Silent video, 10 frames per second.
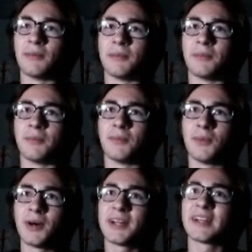
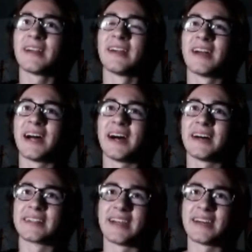what
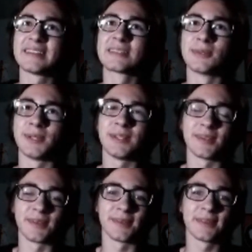on God's green
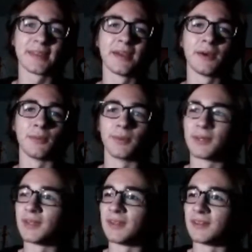earth were
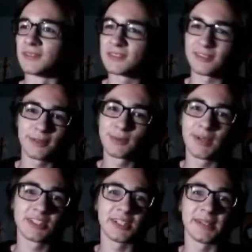the software
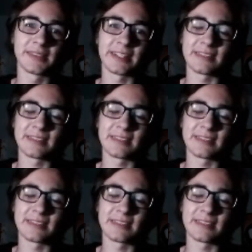engineers at